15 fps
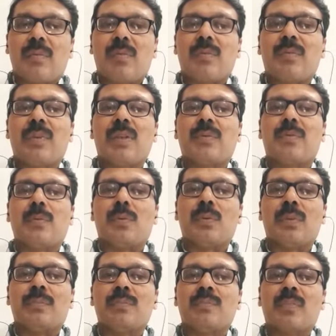with food.
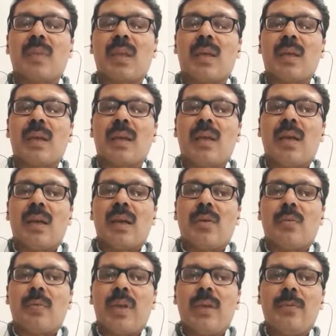
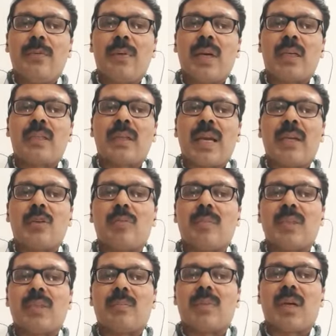If we are trying to
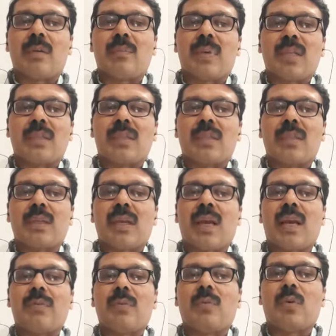measure blood pressure
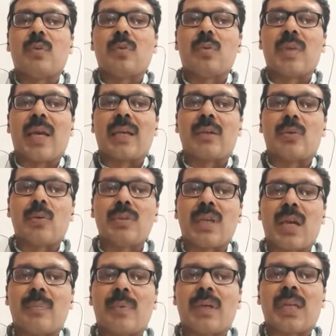and we want to diagnose
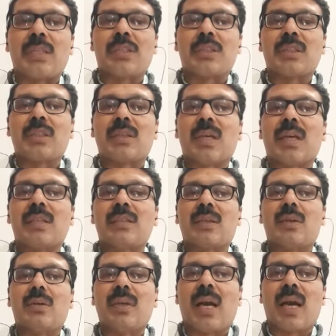hypertension, it's a
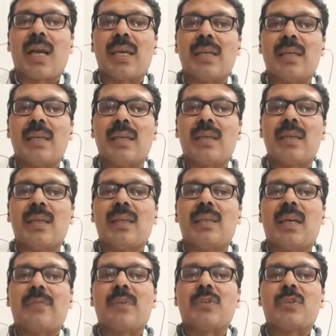good idea
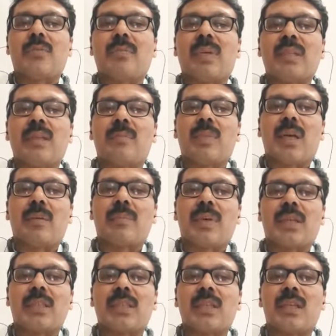that we should measure blood
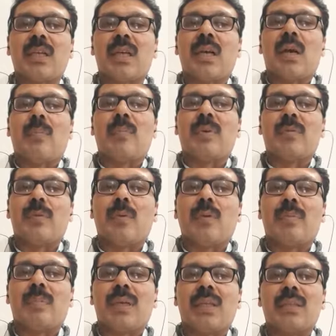pressure before
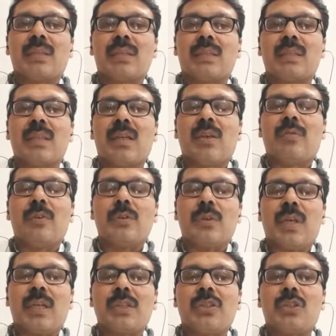meals. We should
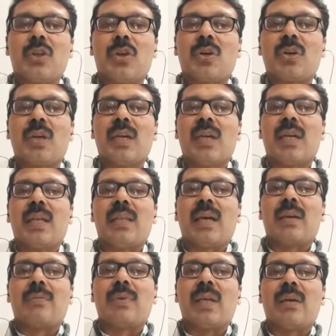ensure
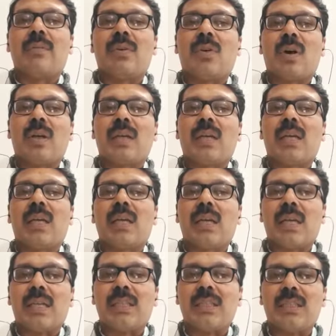that we have not
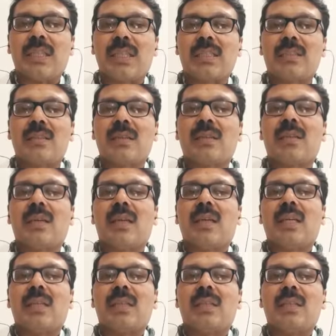ingested
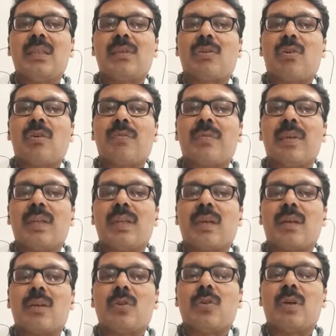tea, coffee,
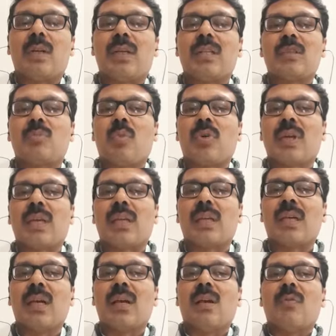alcohol, smoking
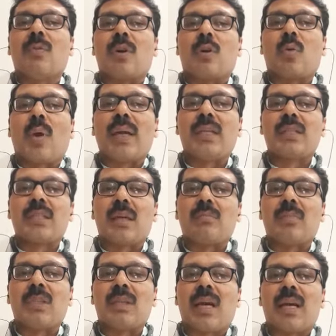for quite some
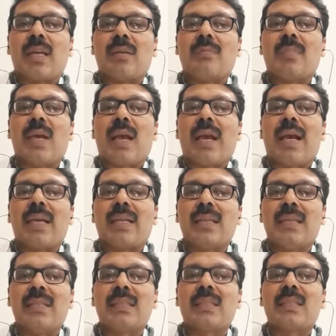time, at
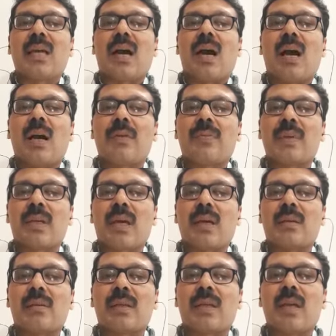least half an
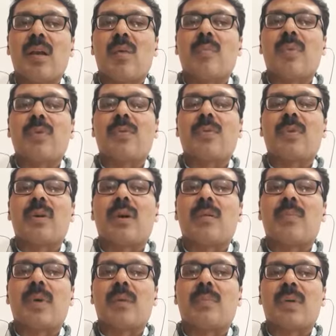hour before our
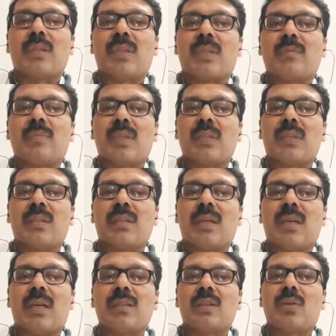blood pressure is measured.
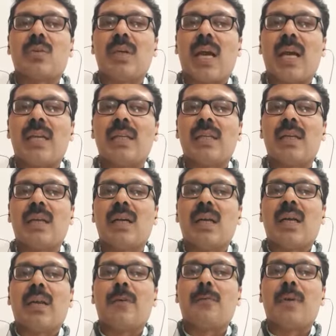It's a good idea
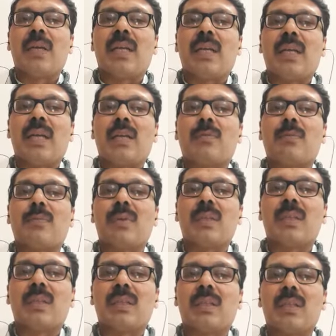if we delay it
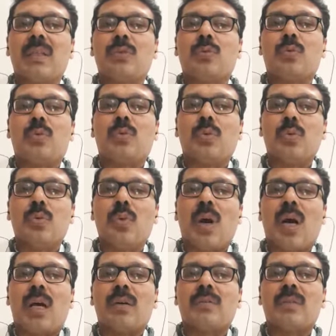further to 2
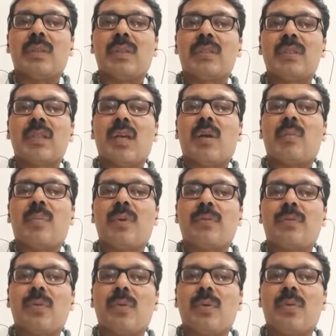hours
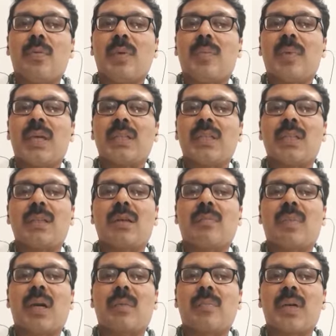before we measure the
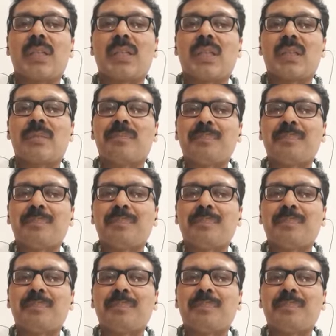blood pressure